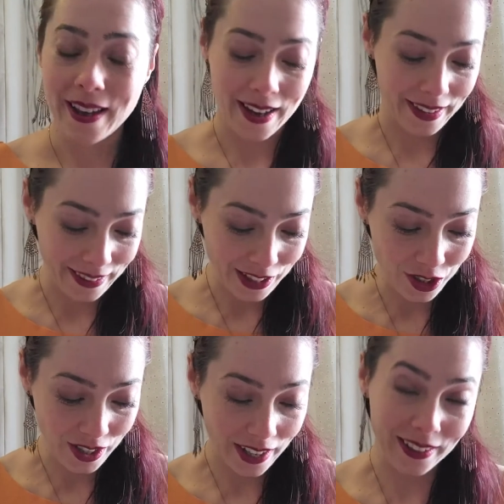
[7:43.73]
and
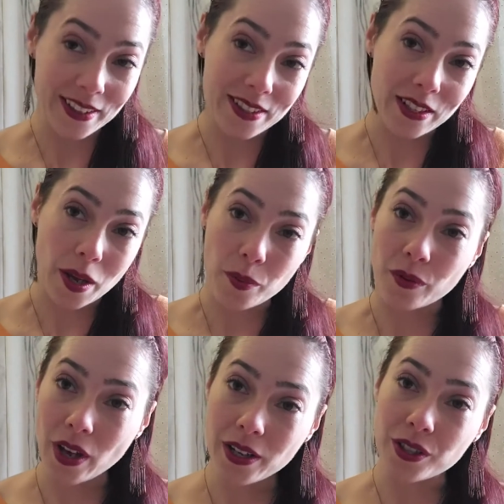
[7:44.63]
each channel has a type of
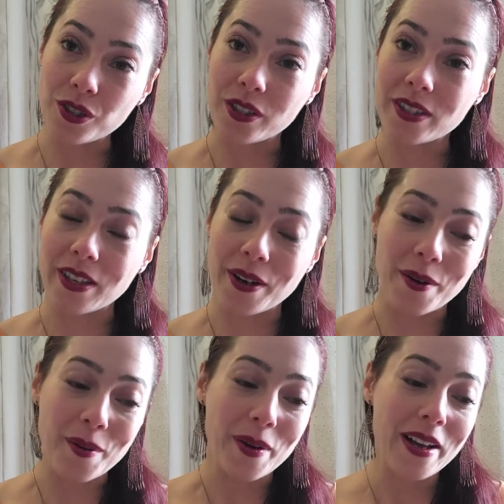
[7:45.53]
energy.
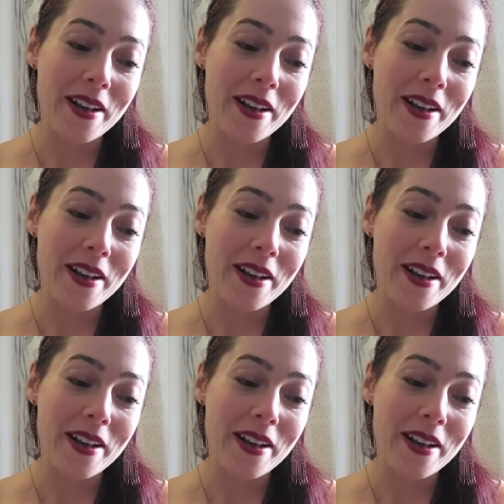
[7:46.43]
So